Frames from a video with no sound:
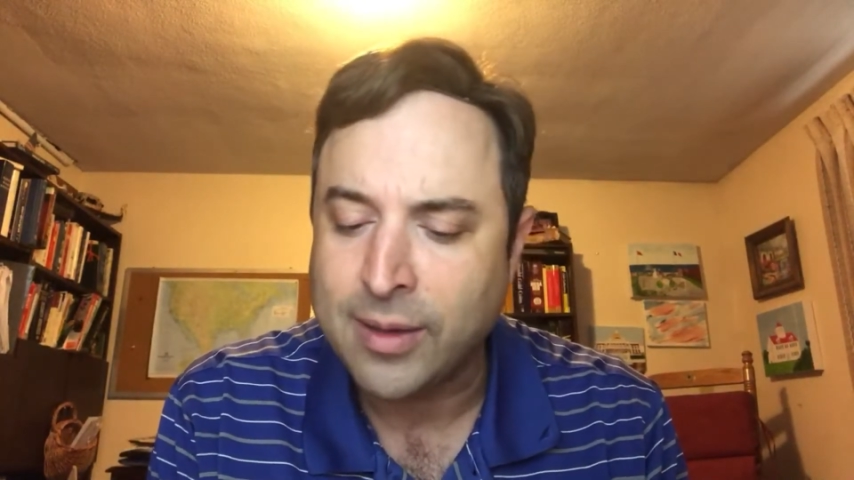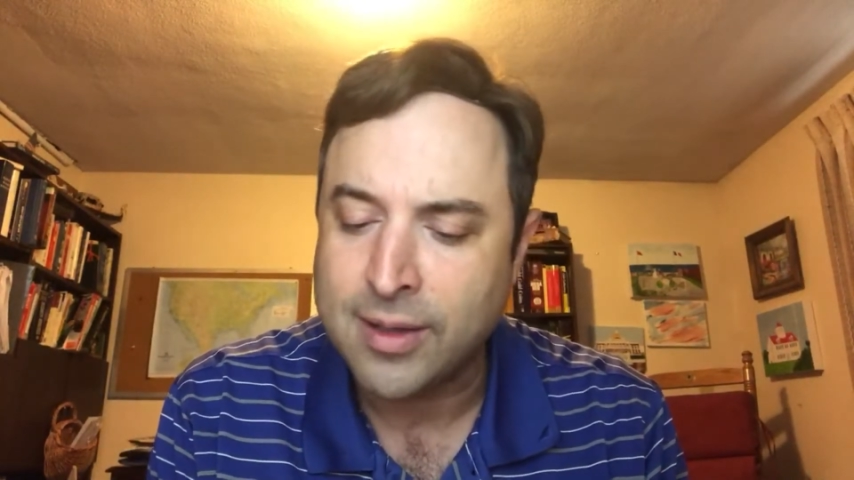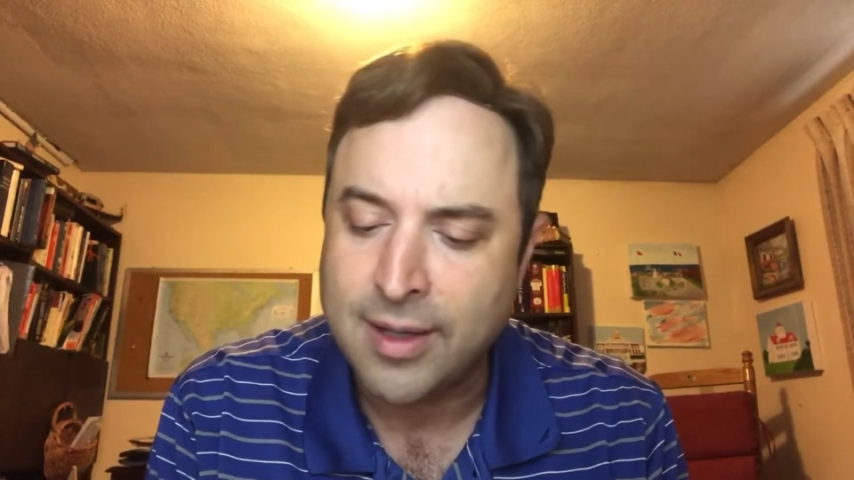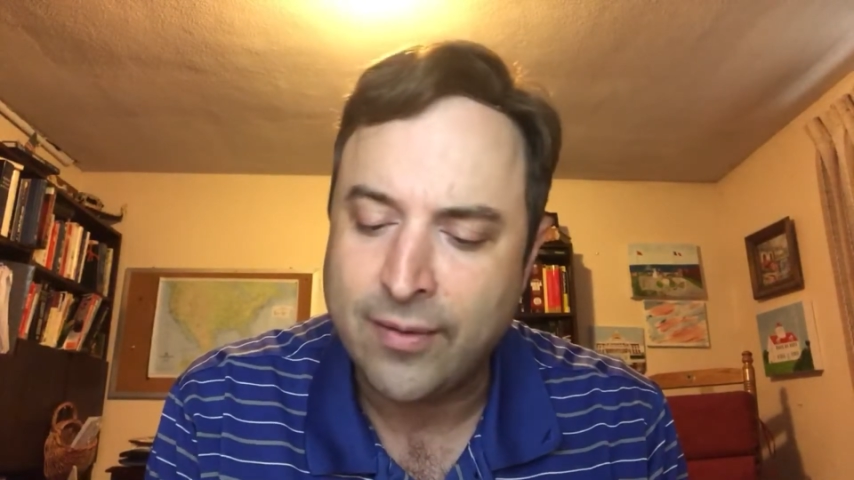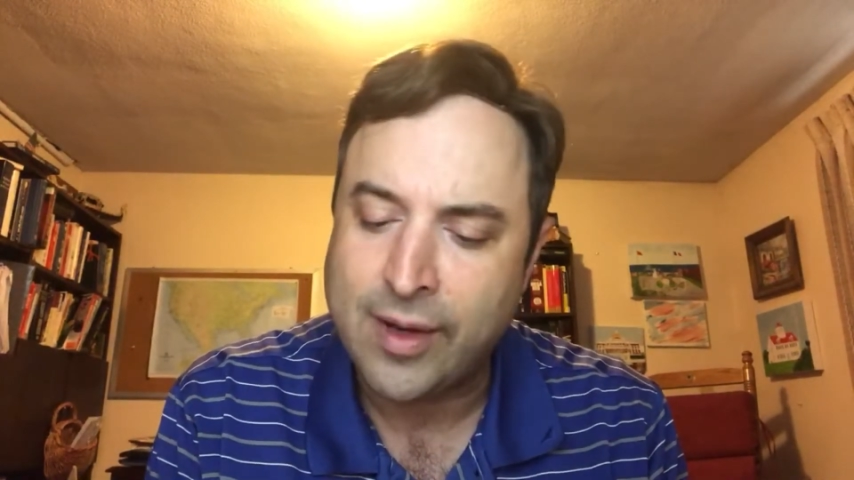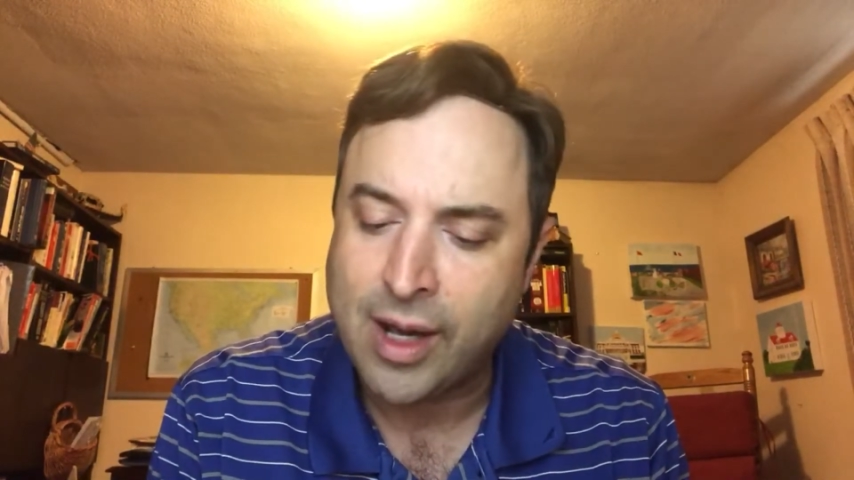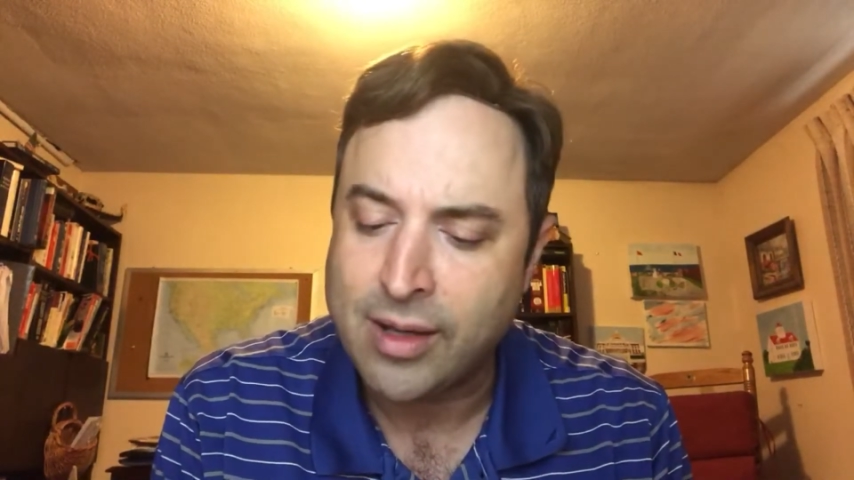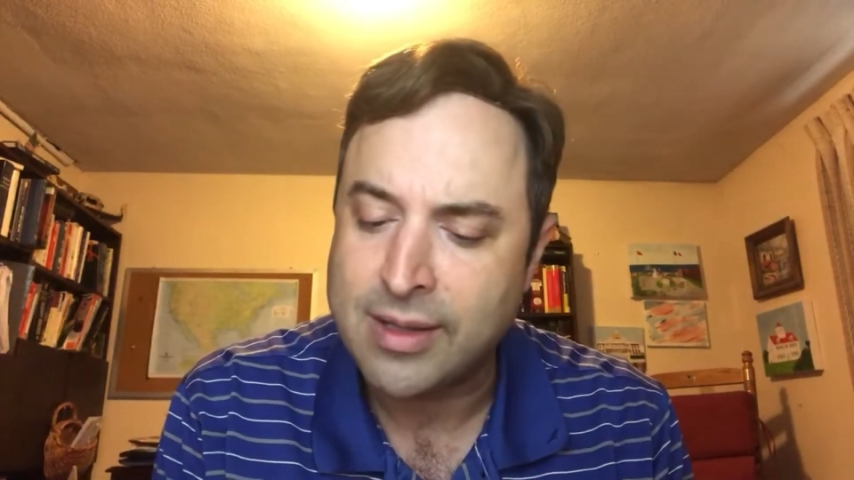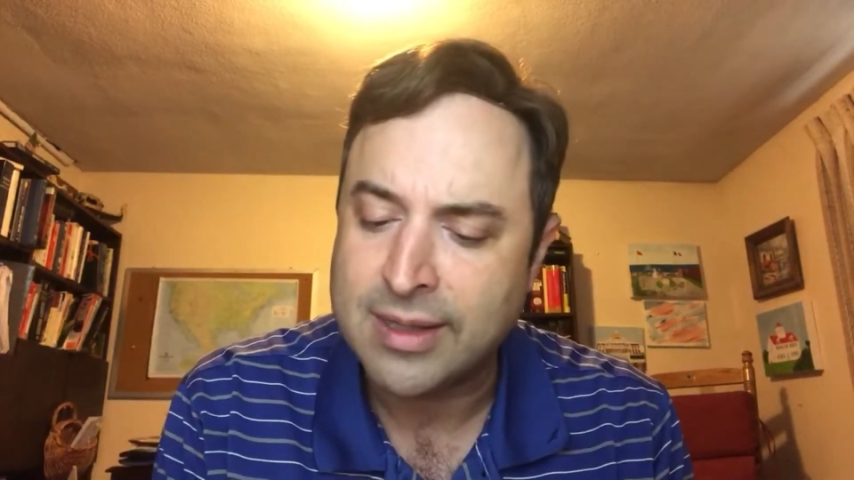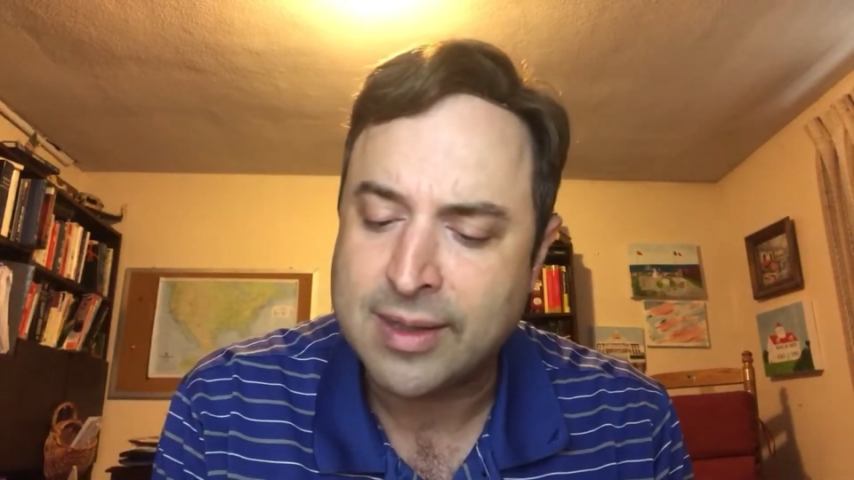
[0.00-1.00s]
the
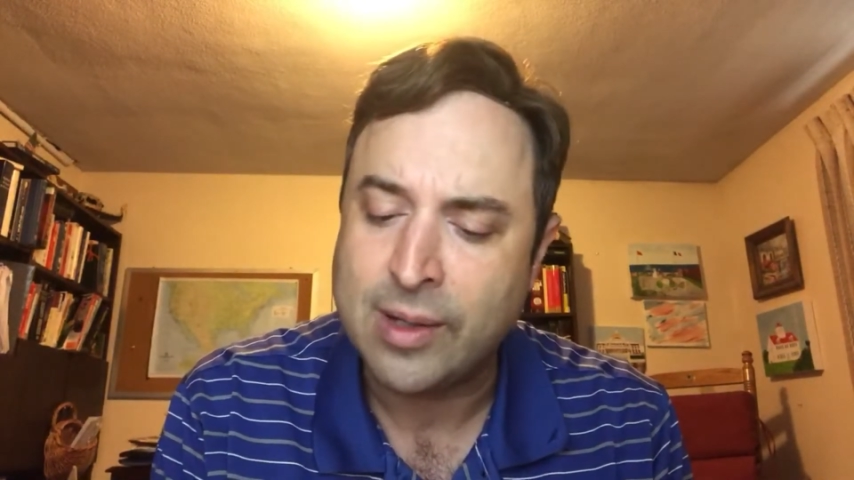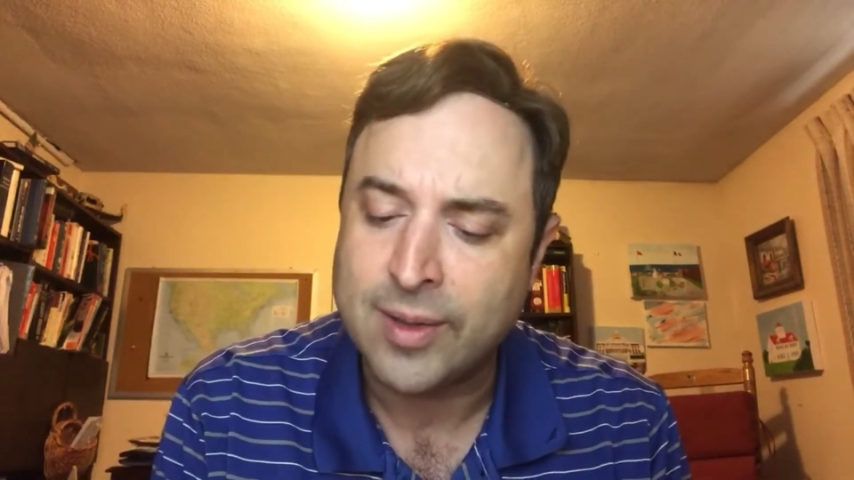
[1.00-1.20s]
dividend is still